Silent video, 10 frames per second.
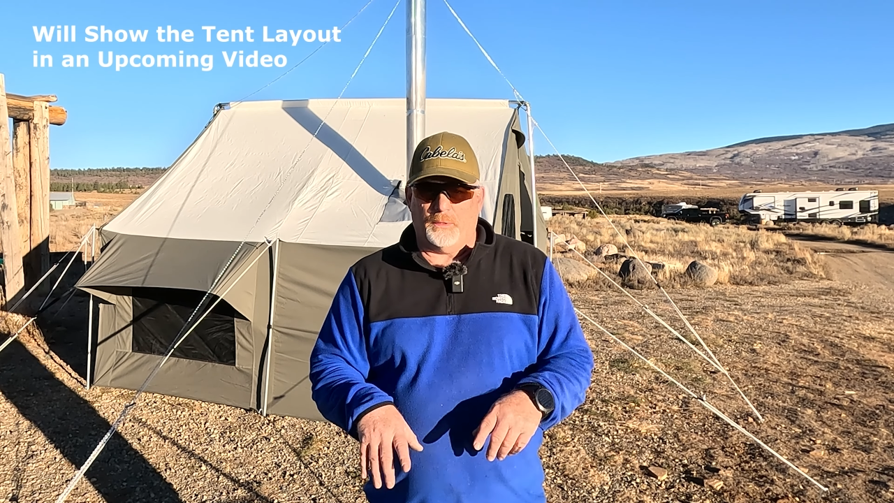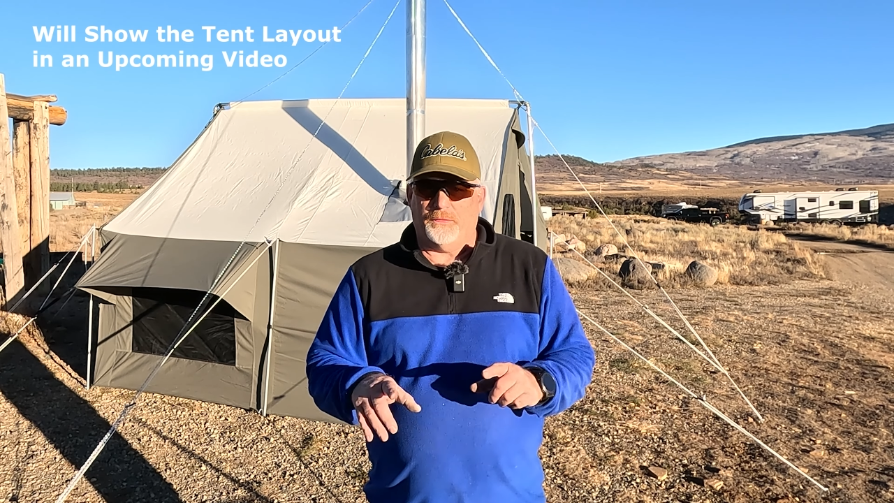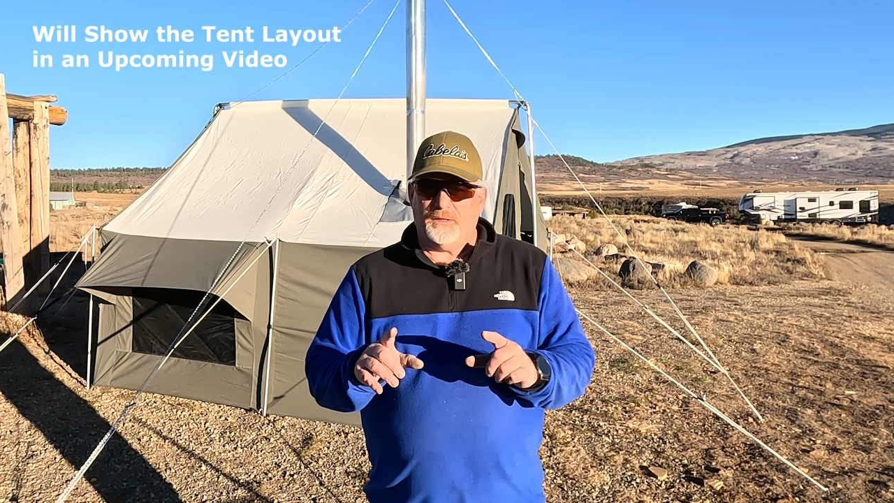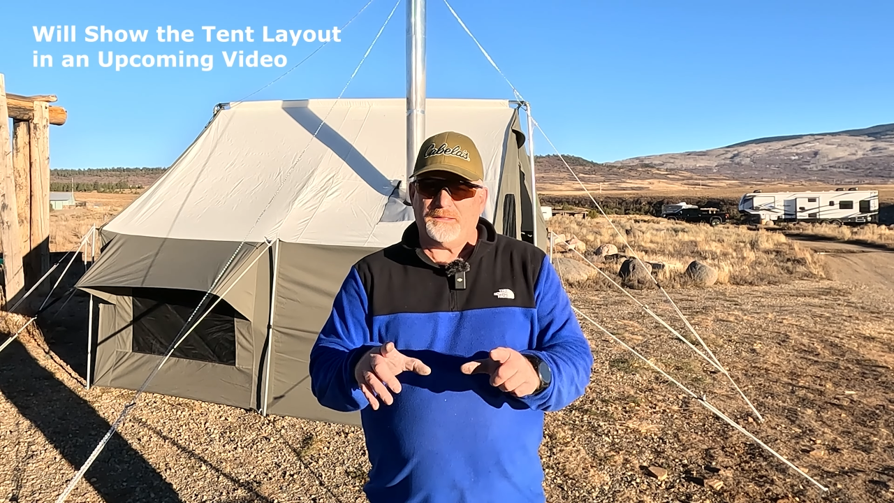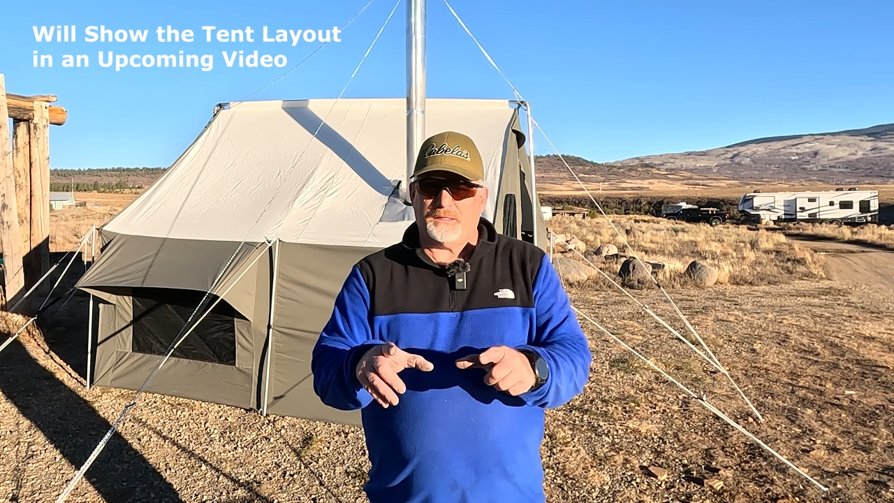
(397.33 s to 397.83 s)

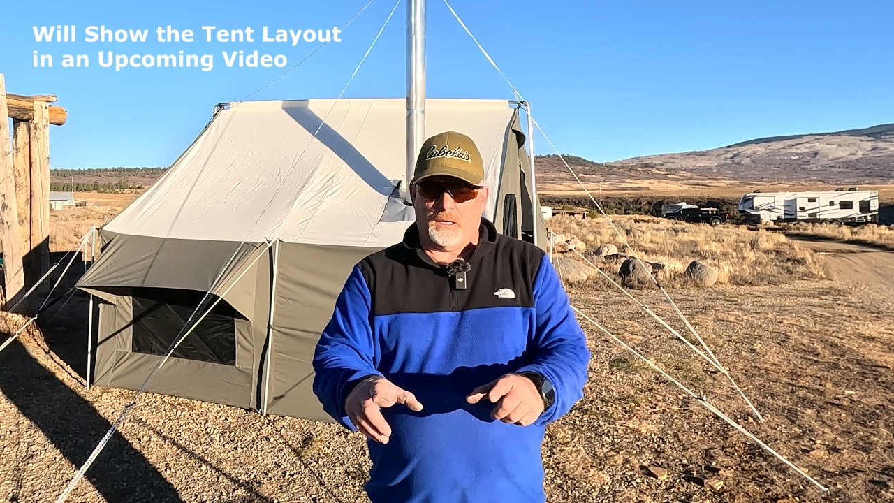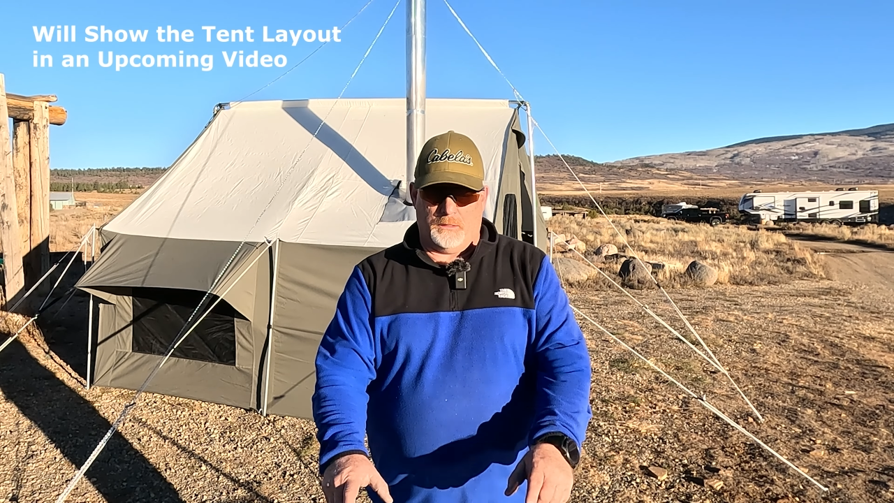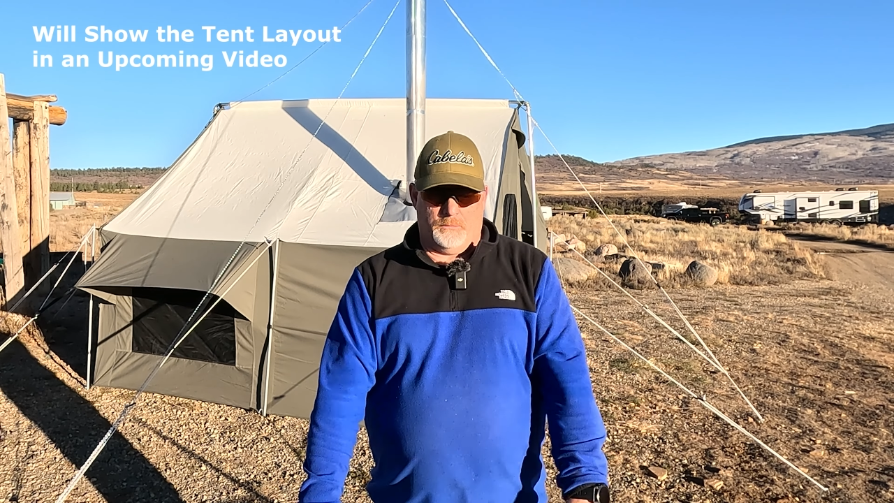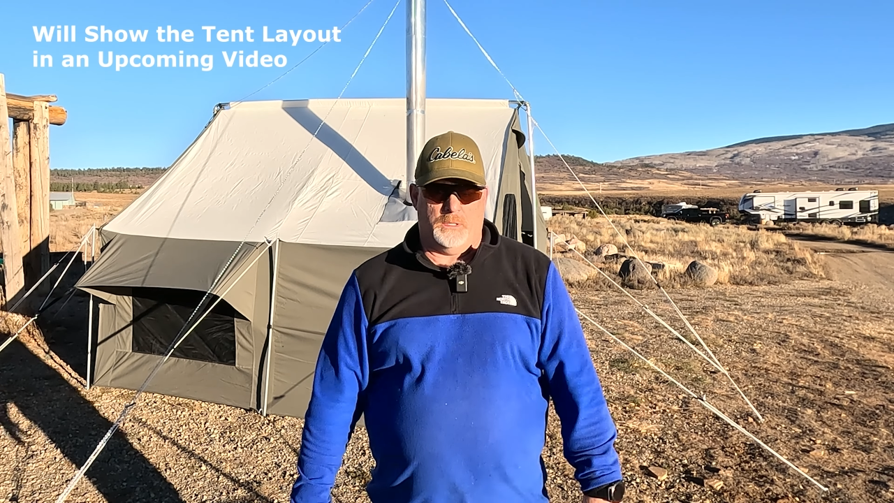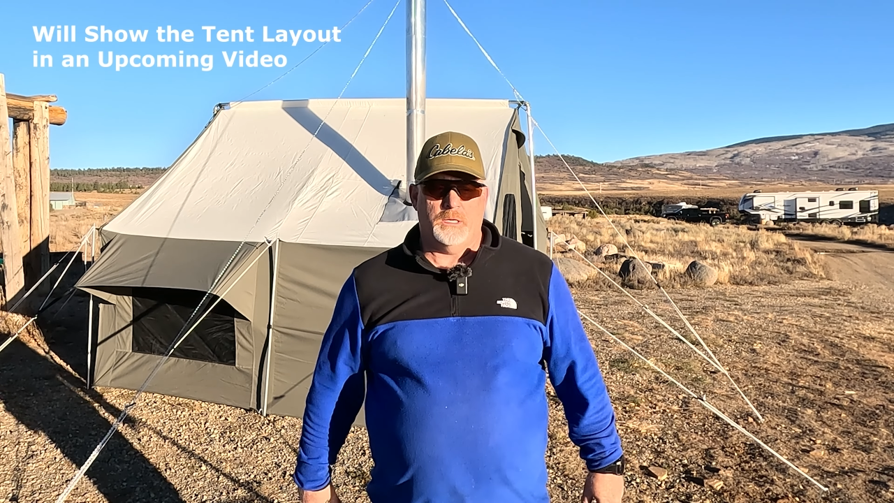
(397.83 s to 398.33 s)
But this
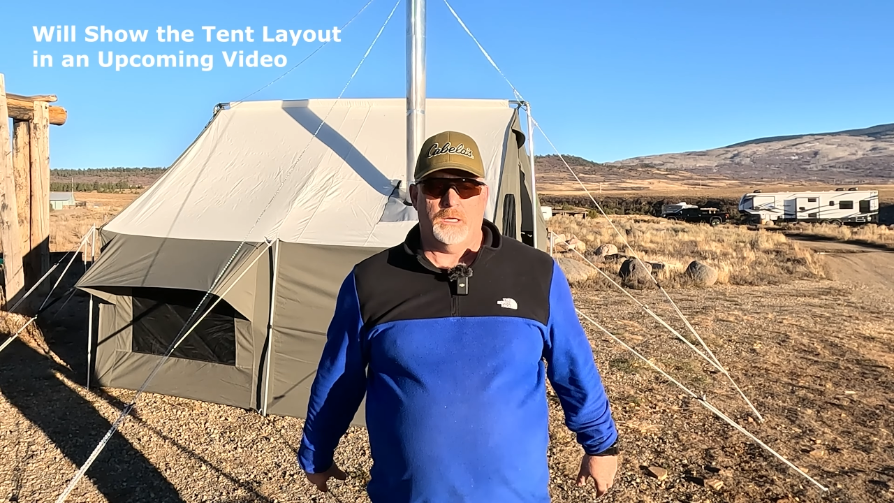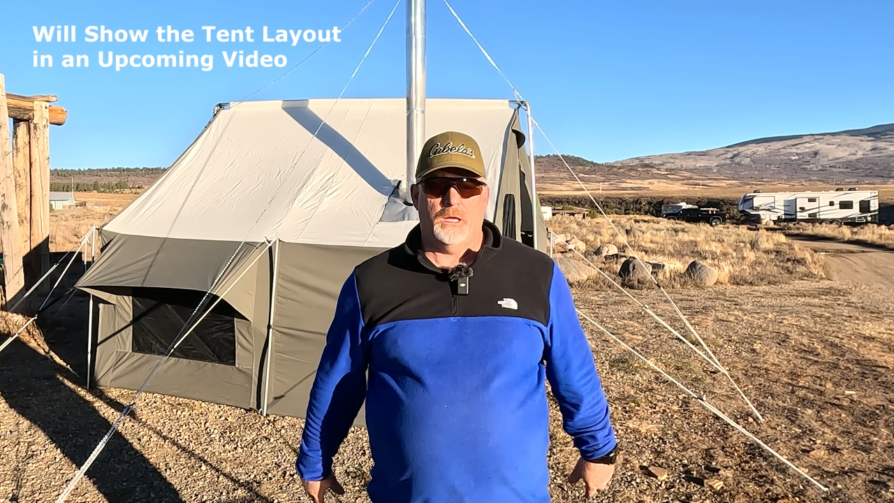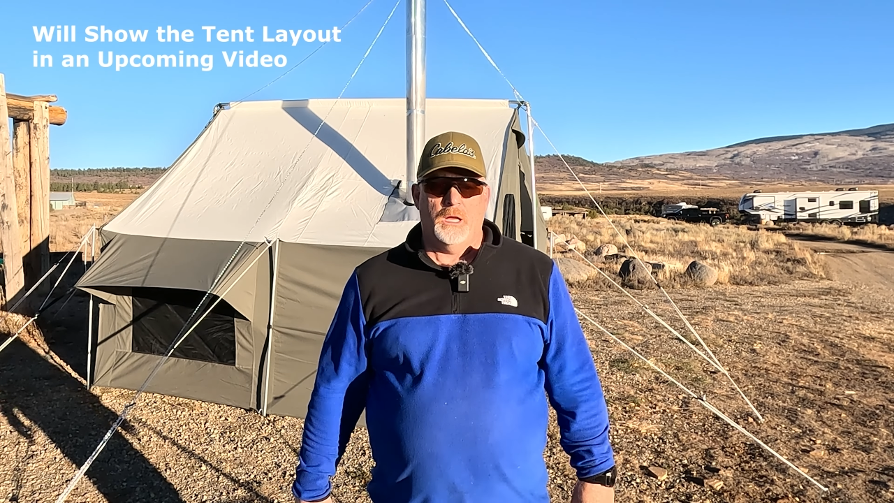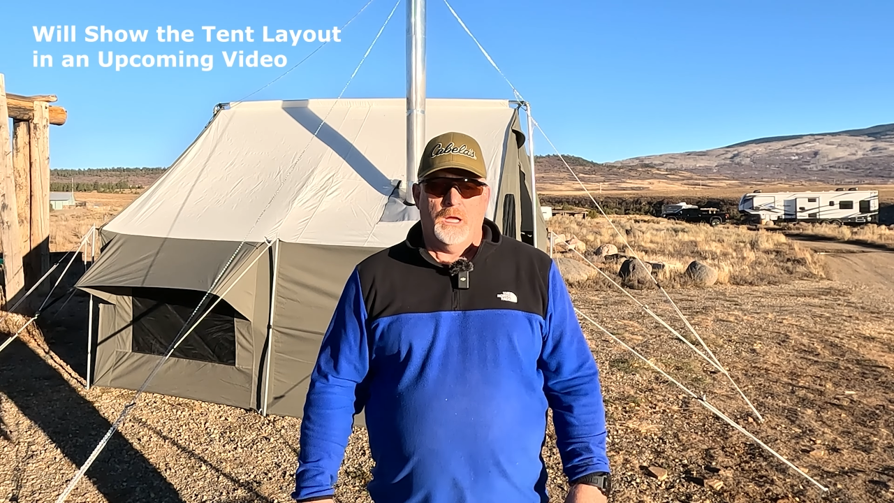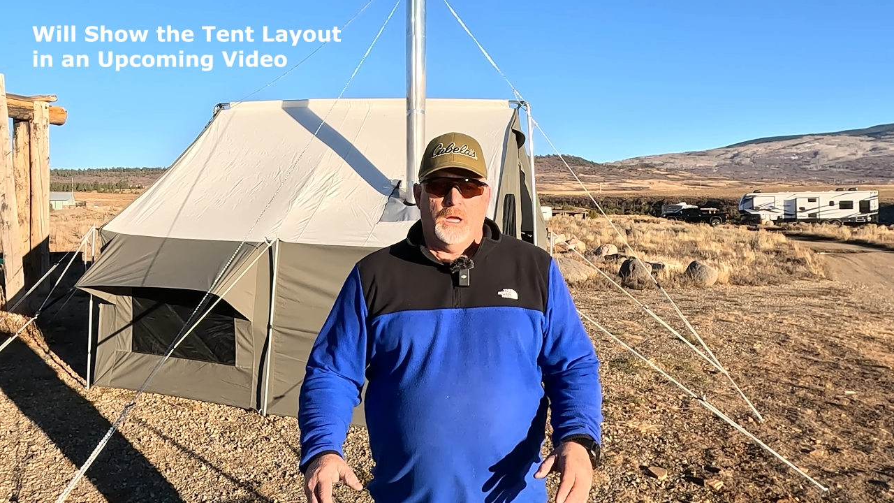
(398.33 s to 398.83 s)
time,
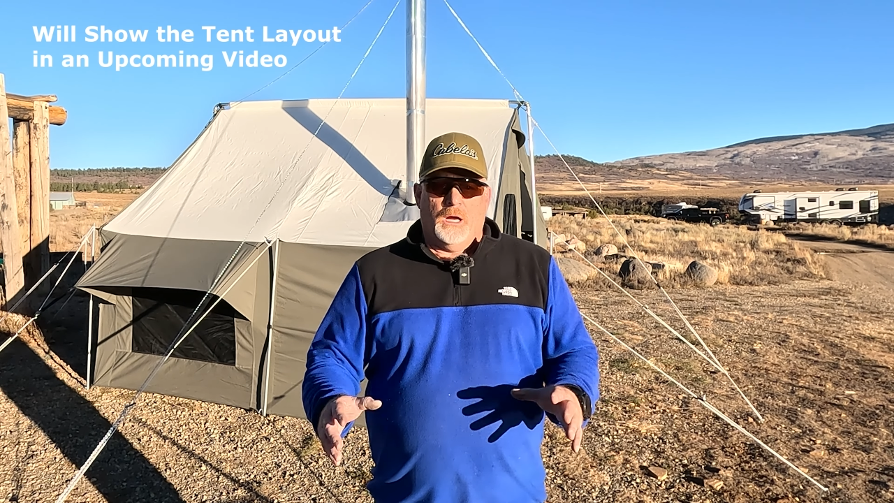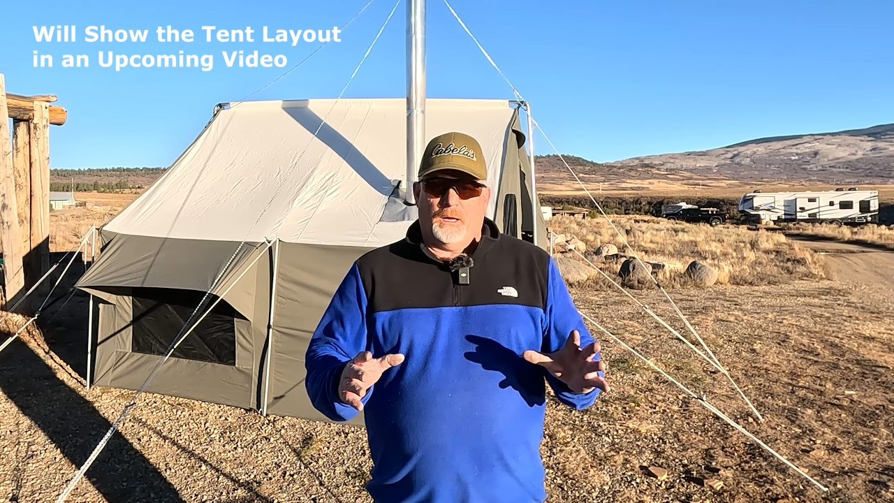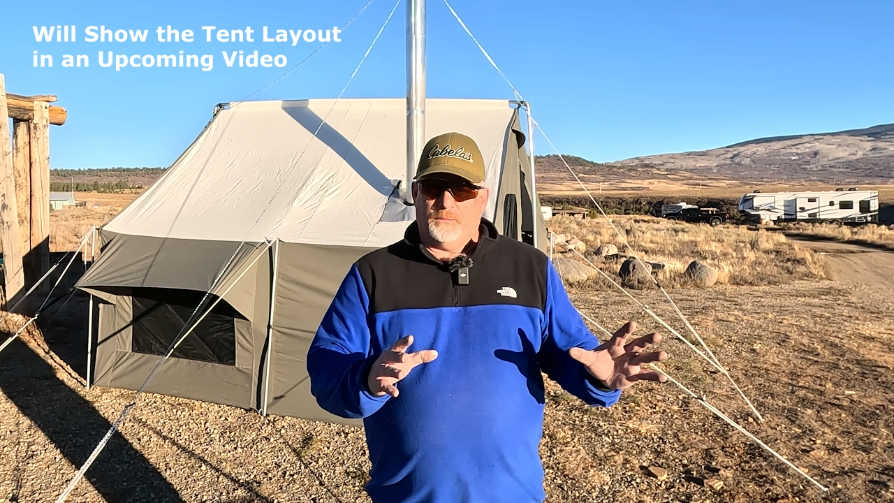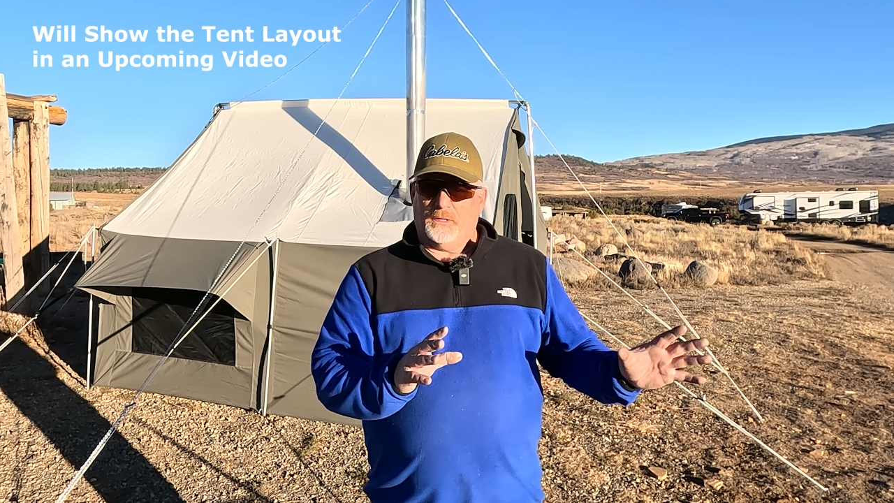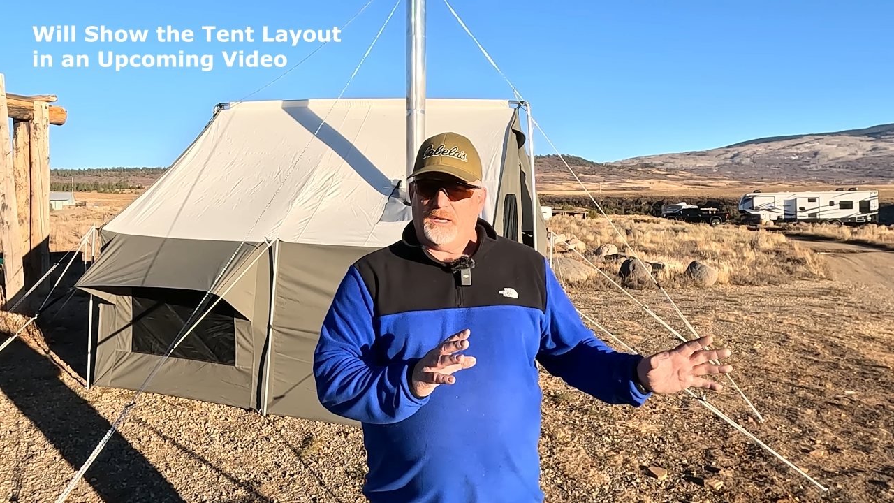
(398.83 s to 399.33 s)

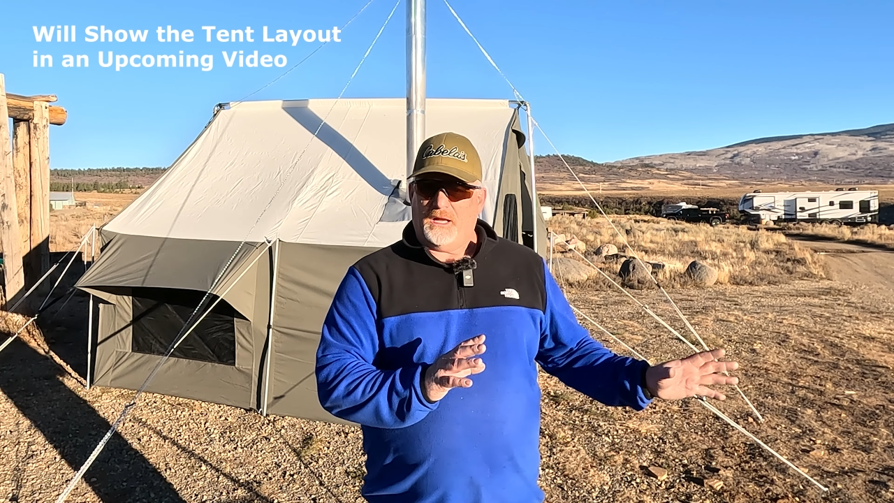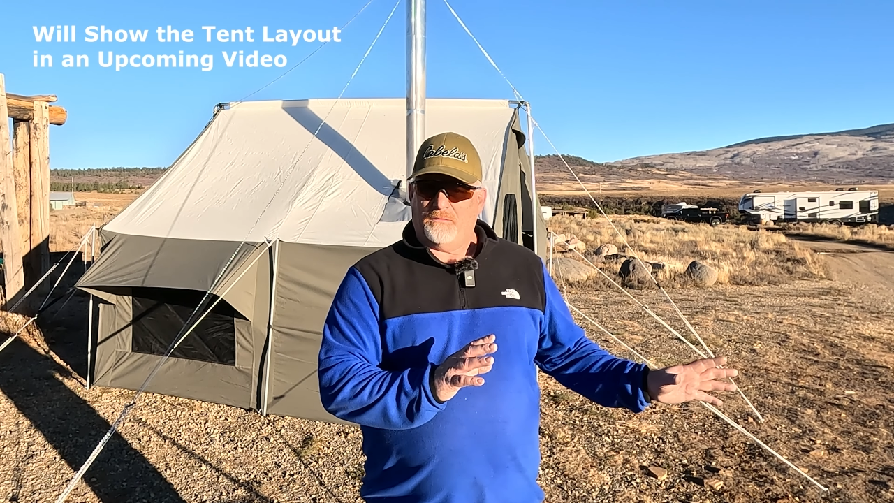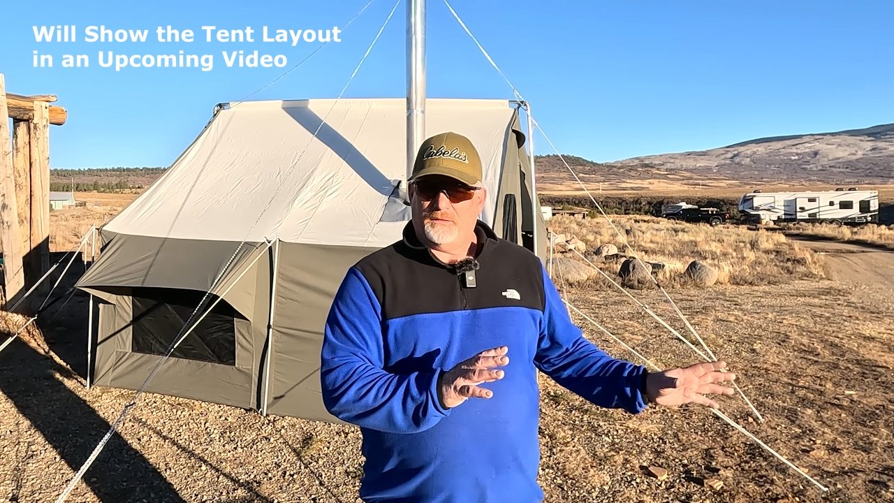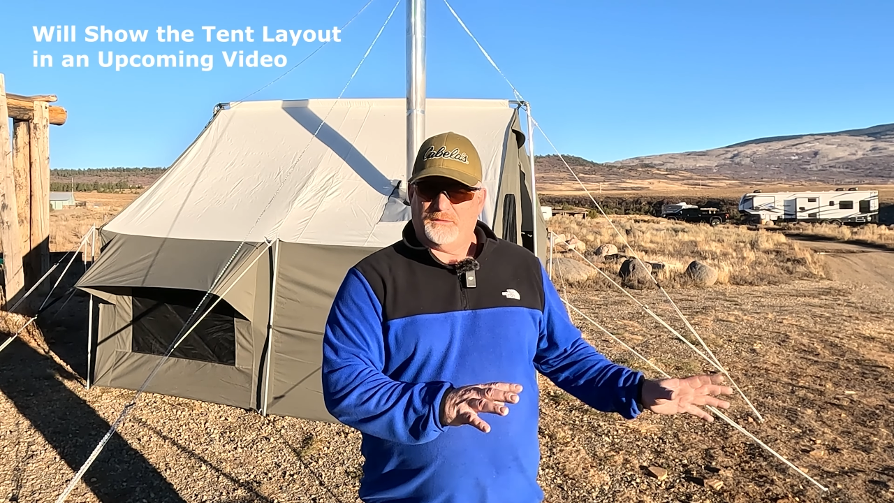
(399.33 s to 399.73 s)
I'm gonna have it